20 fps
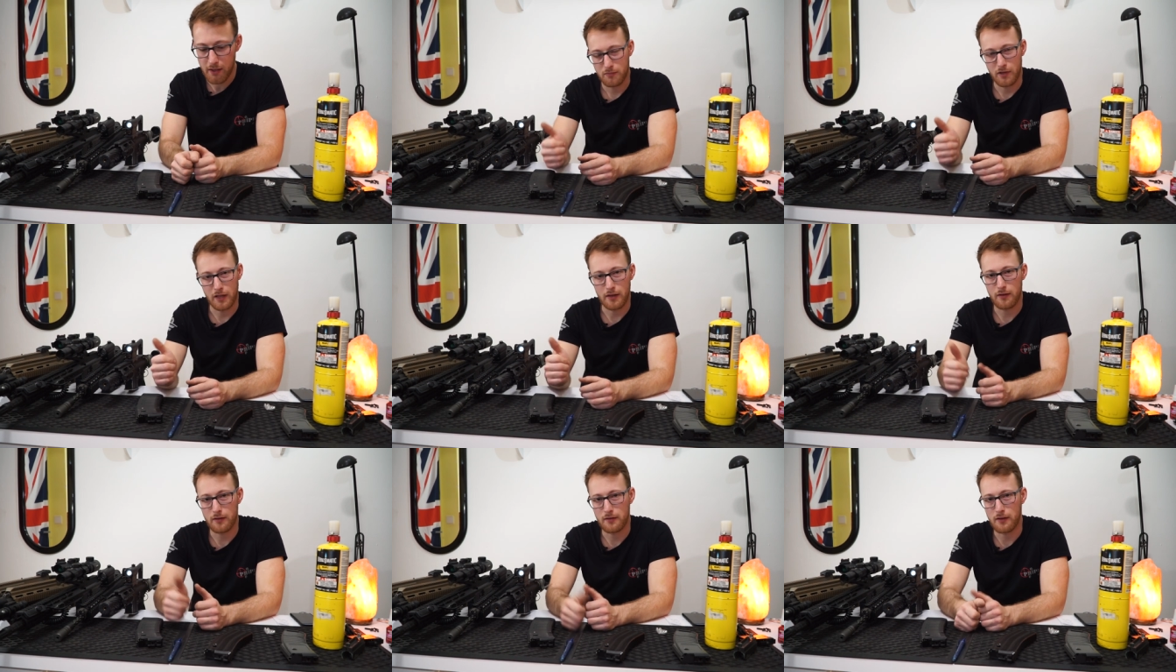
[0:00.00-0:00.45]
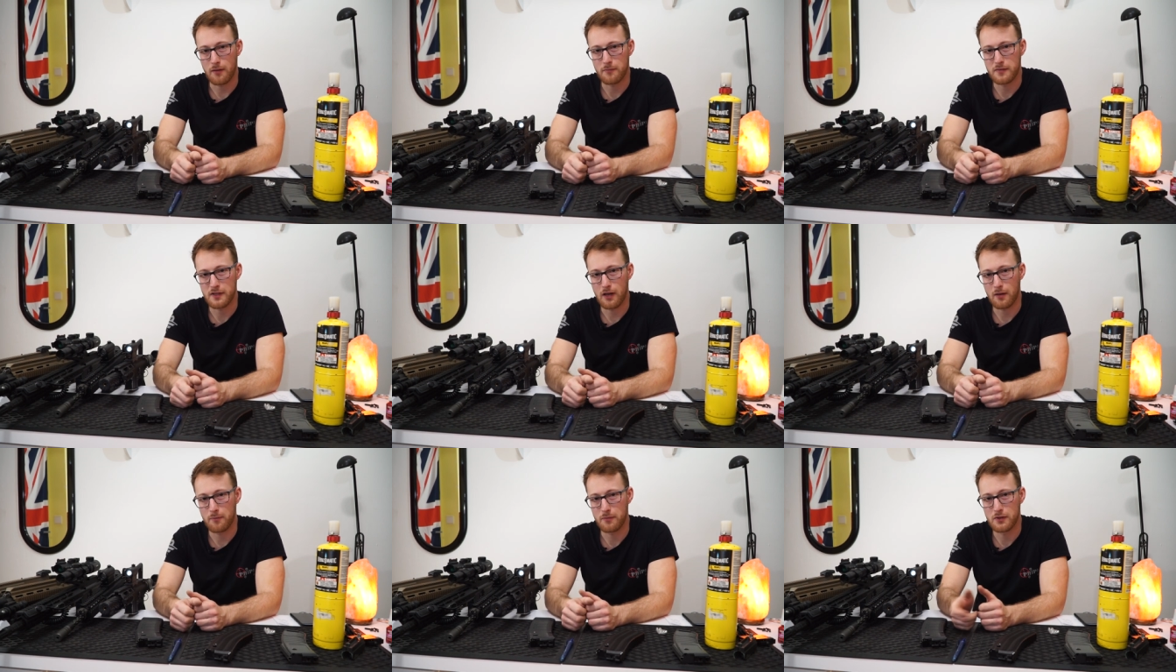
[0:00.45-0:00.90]
Hit the
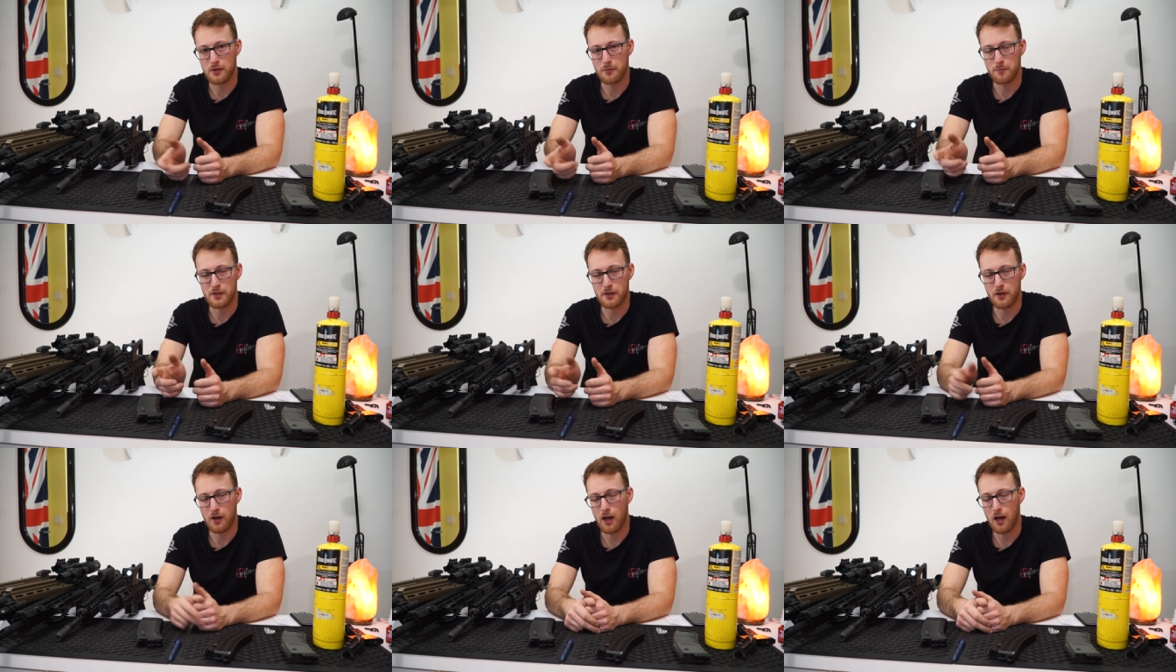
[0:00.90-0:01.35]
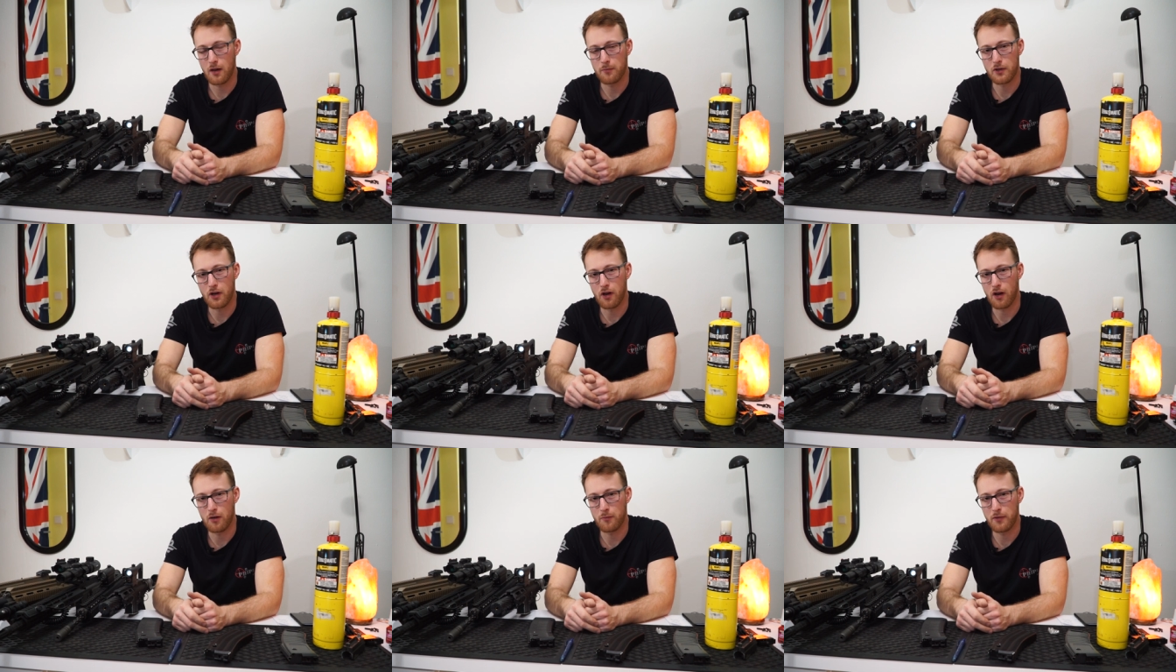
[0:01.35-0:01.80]
thumbs up, subscribe,
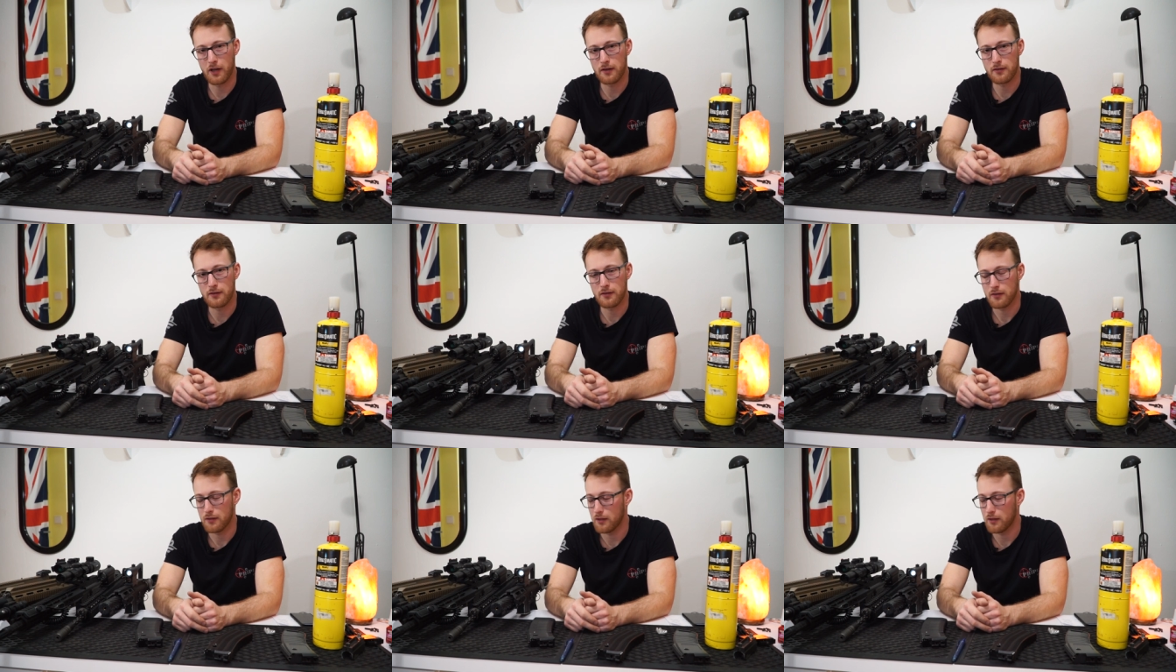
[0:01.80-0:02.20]
comment.